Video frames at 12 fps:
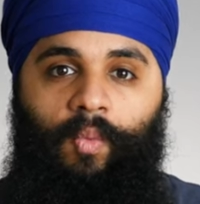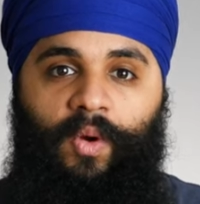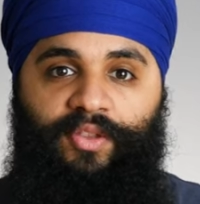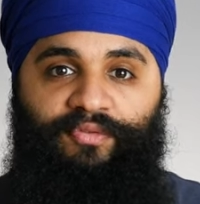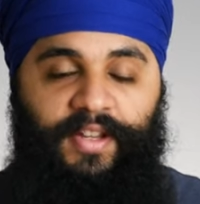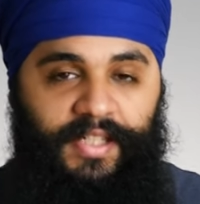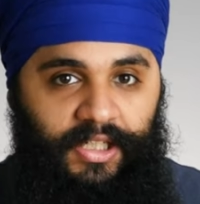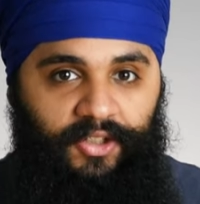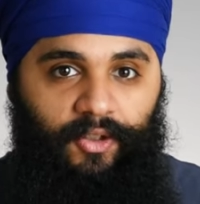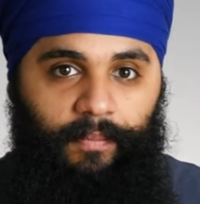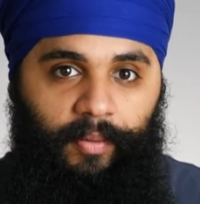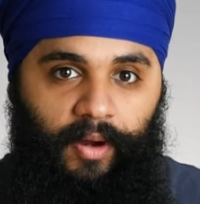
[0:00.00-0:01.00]
with
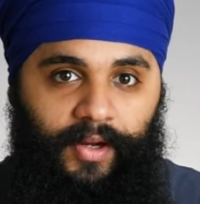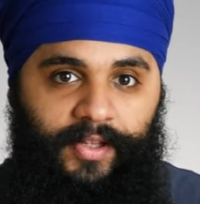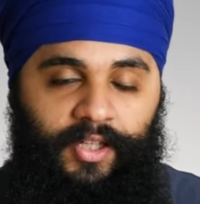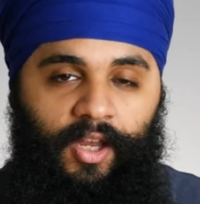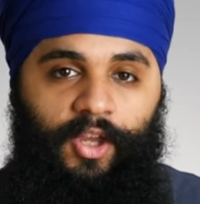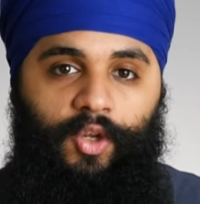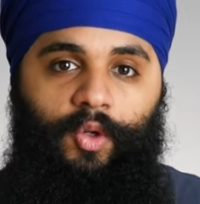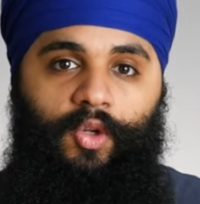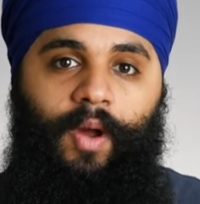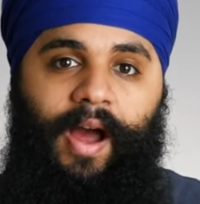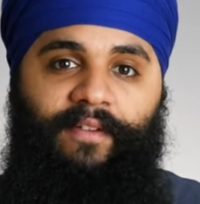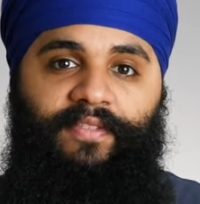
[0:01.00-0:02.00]
physical books, you do
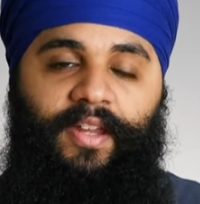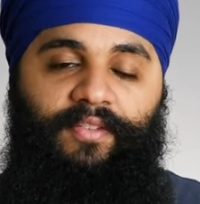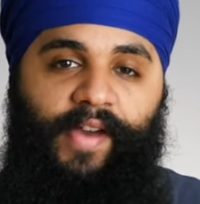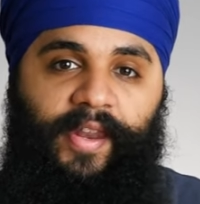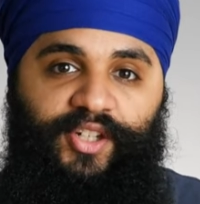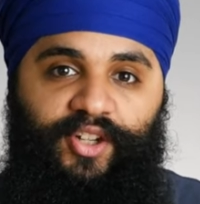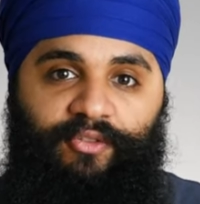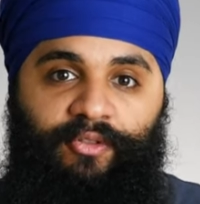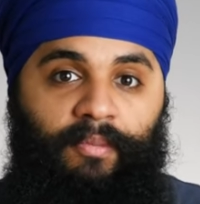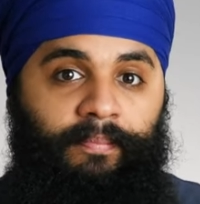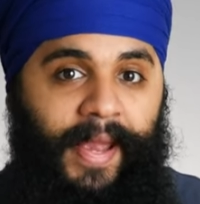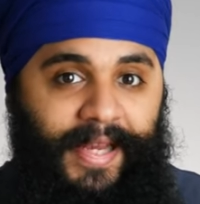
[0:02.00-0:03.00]
have the advantage of
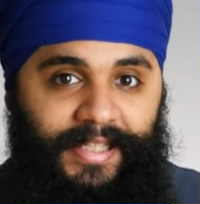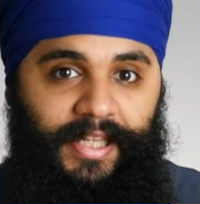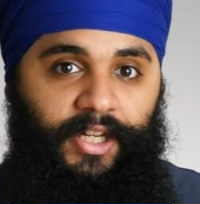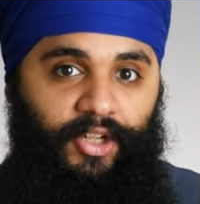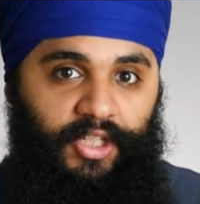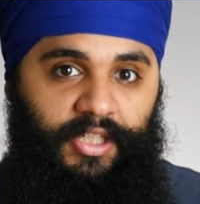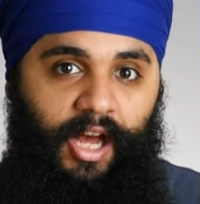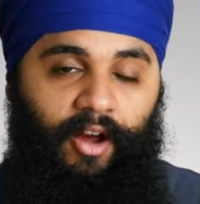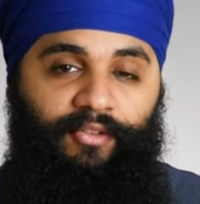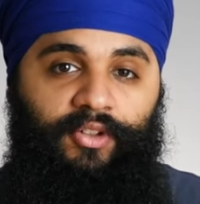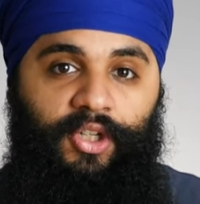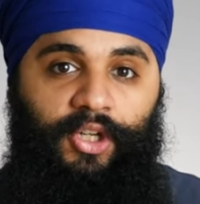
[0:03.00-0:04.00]
pacing
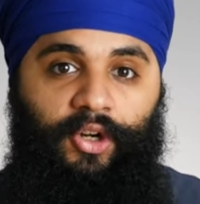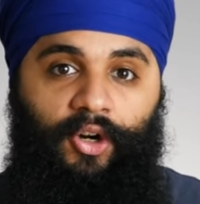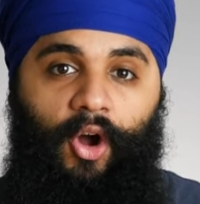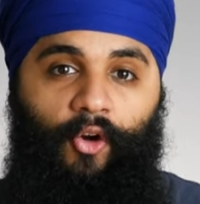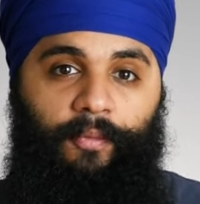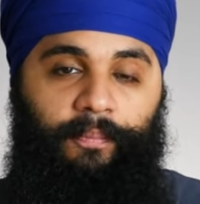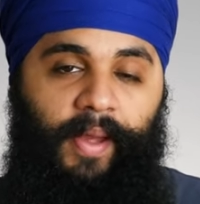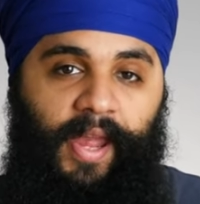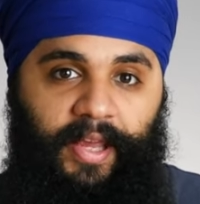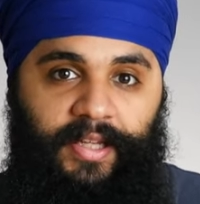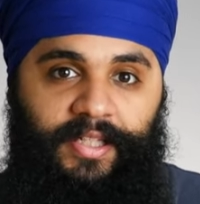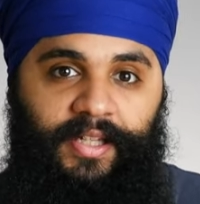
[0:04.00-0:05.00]
yourself to your own
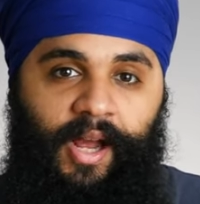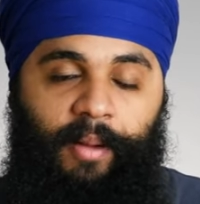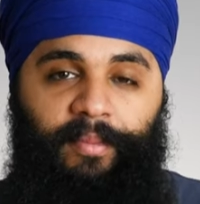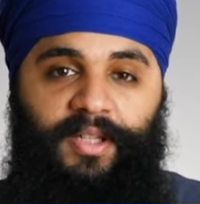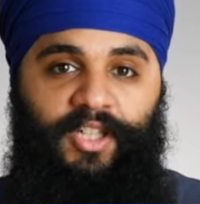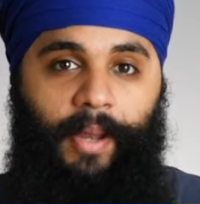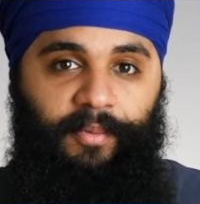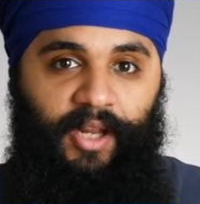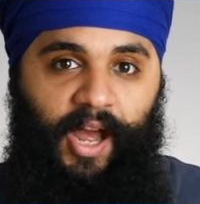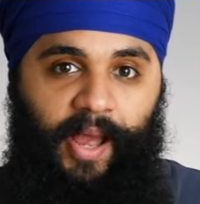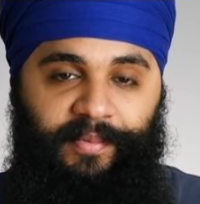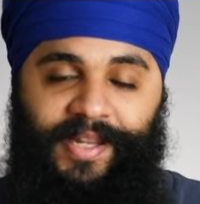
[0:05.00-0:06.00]
pace, but
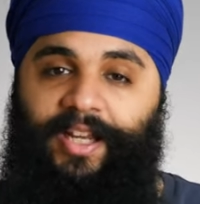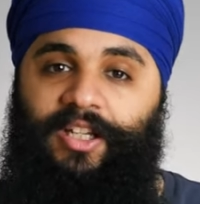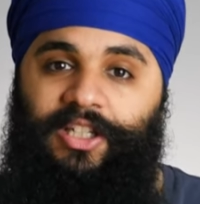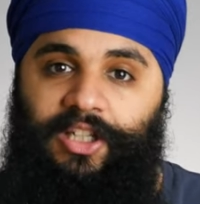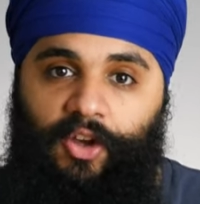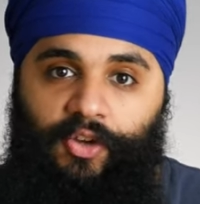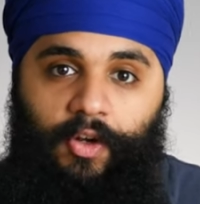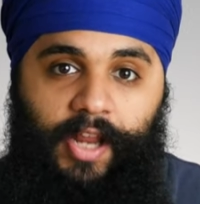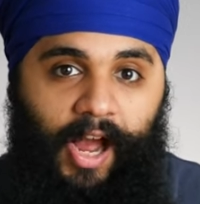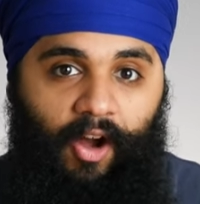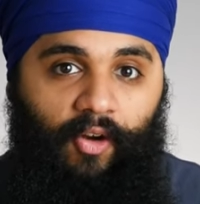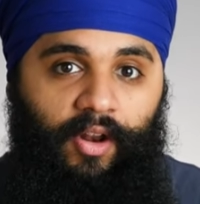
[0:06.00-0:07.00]
sometimes that can slow you
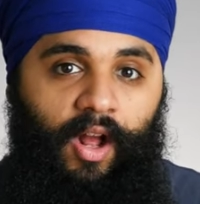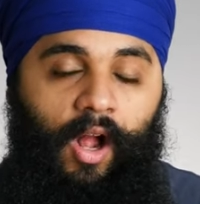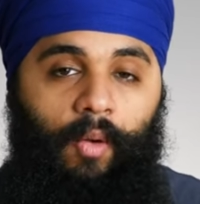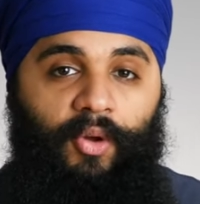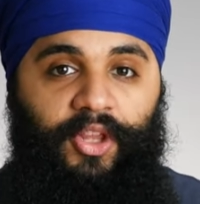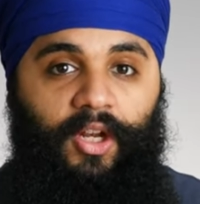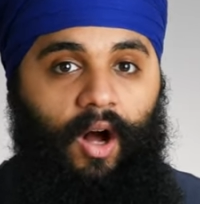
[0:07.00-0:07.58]
down. With an